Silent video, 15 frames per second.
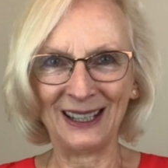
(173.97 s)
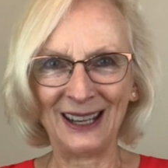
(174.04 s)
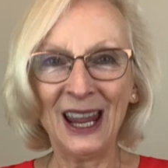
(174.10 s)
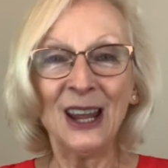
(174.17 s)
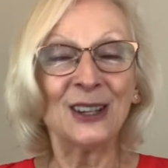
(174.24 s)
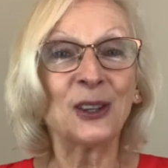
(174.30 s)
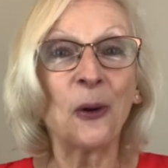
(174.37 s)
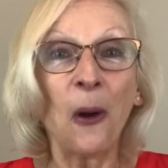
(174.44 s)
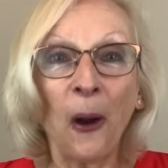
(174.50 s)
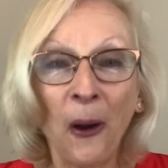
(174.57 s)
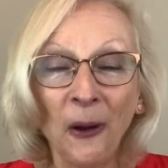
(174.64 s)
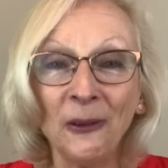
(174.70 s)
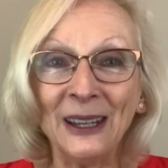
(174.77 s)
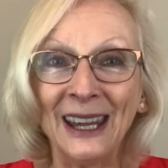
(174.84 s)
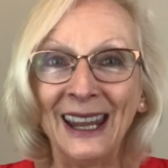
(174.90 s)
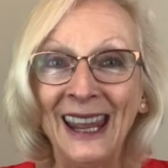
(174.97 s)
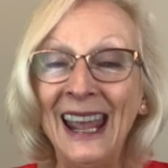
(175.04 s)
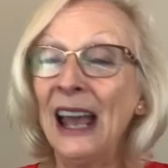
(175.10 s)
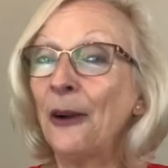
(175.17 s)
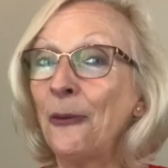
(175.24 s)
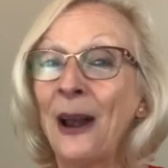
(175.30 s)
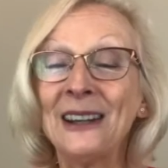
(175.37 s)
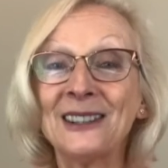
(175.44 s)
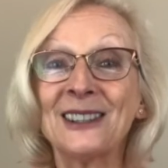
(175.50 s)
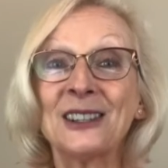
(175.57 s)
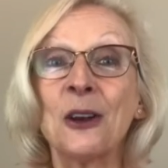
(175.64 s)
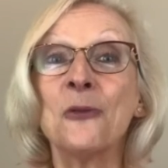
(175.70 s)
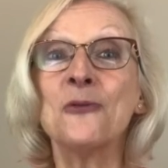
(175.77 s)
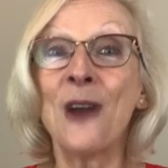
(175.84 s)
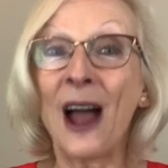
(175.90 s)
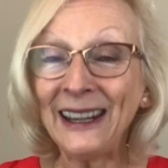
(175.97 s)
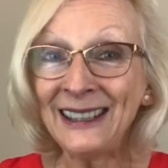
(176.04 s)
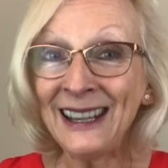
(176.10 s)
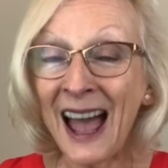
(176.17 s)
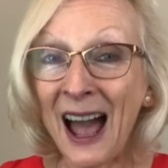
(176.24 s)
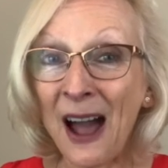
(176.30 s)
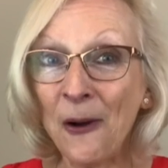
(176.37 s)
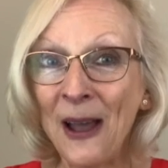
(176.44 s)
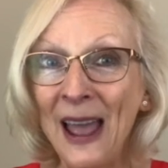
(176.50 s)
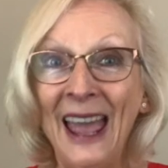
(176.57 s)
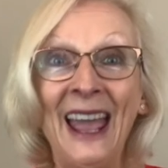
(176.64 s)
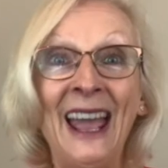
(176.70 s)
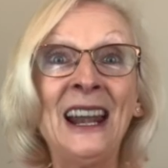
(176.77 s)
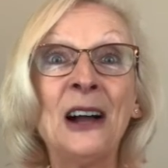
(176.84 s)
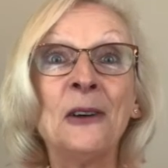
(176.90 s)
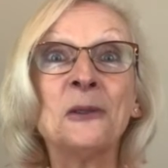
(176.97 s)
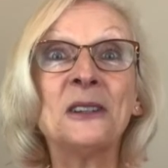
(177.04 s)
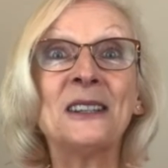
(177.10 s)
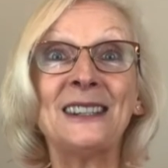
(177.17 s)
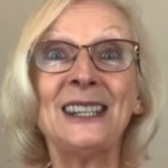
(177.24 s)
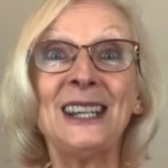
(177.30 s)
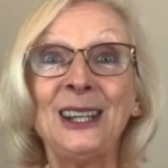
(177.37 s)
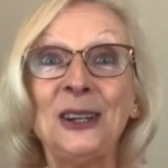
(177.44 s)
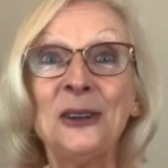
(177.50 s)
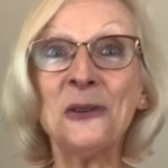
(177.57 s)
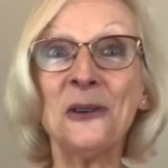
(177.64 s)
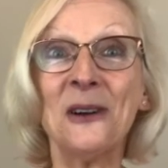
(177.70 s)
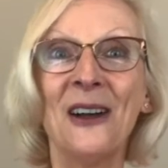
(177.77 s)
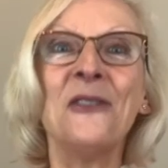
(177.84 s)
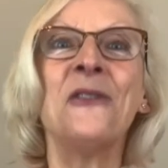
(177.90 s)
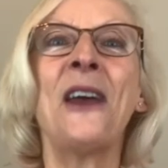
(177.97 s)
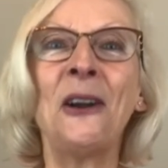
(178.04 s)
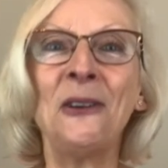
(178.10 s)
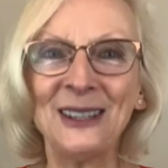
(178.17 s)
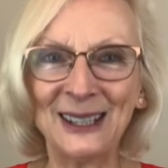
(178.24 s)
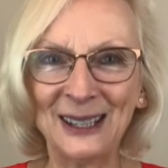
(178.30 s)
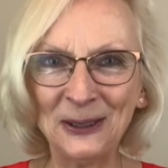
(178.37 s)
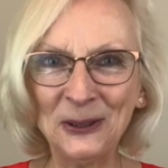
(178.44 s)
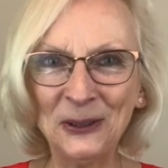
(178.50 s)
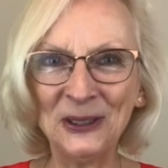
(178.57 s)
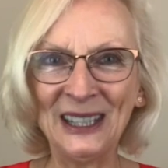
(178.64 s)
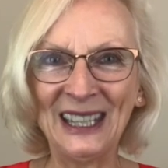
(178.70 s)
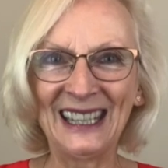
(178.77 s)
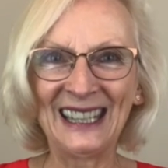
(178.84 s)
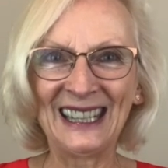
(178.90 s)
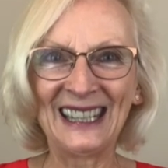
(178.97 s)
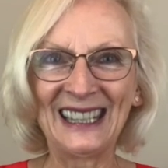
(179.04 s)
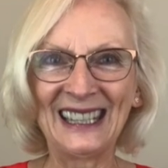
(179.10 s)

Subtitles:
So hurry, register right now, and I will see you very soon.